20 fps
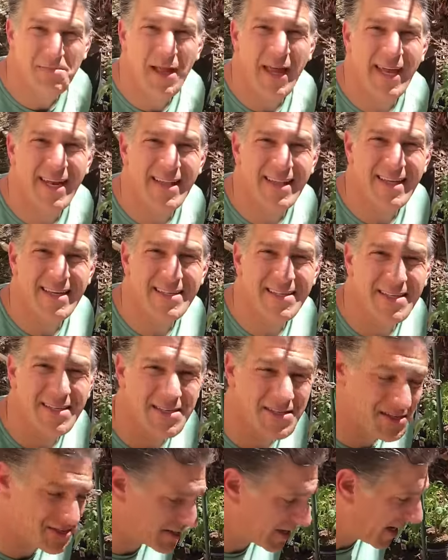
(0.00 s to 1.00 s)
I planted these
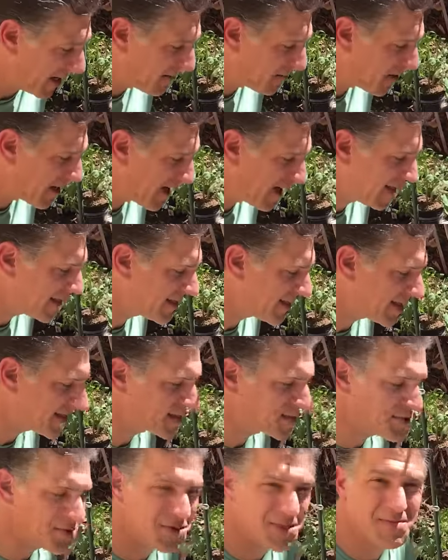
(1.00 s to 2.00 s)
is I planted
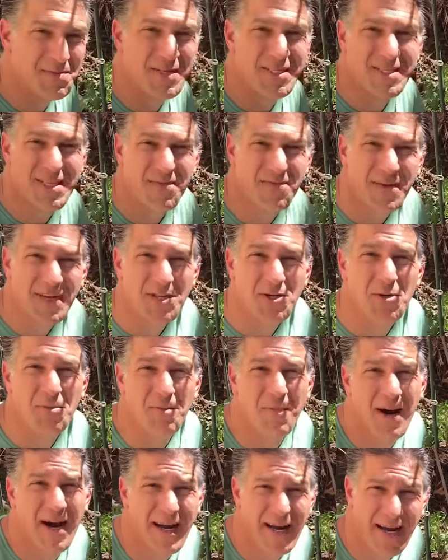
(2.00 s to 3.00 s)
things that are specific to
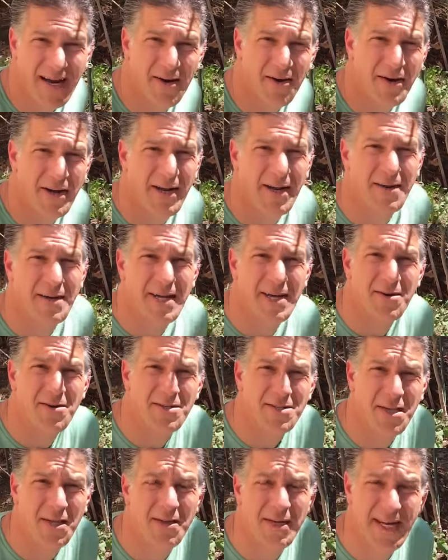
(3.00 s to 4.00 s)
my area here in
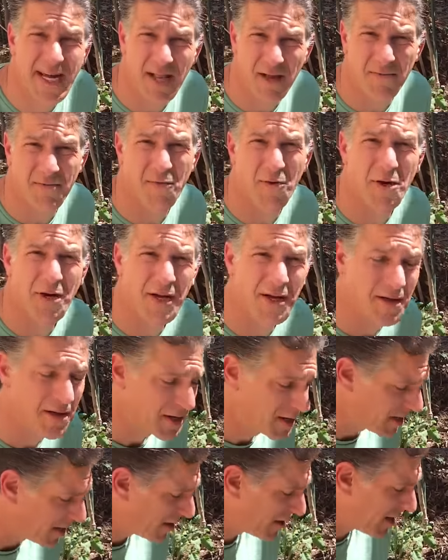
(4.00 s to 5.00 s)
Southern California
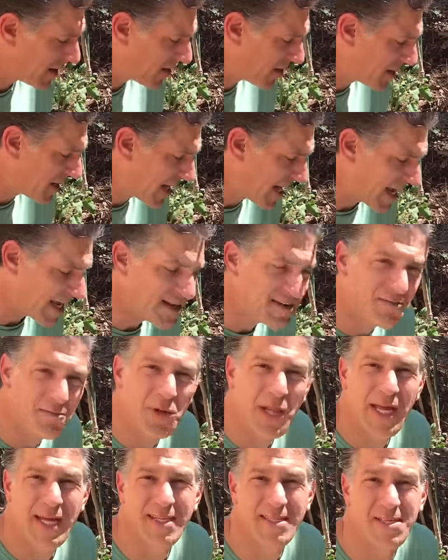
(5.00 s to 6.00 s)
that are native
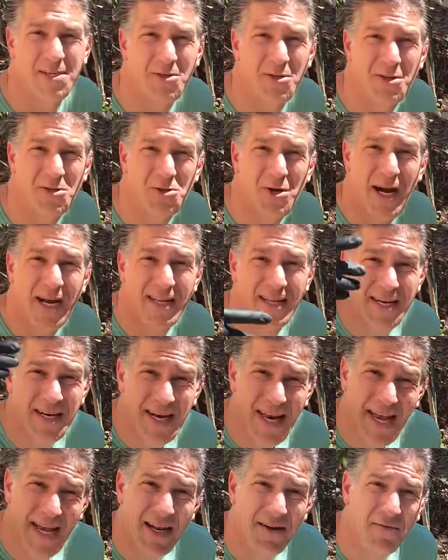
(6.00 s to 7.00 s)
plants that will attract
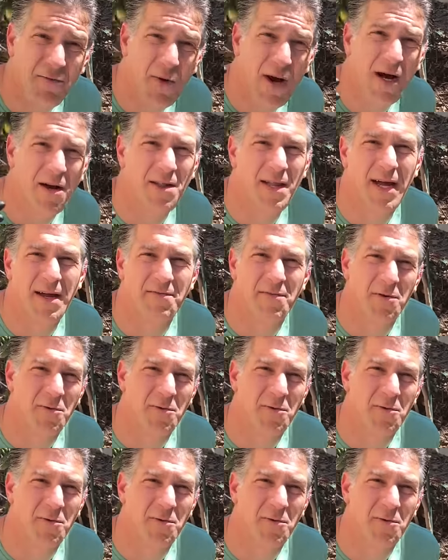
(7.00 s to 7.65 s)
native wildlife.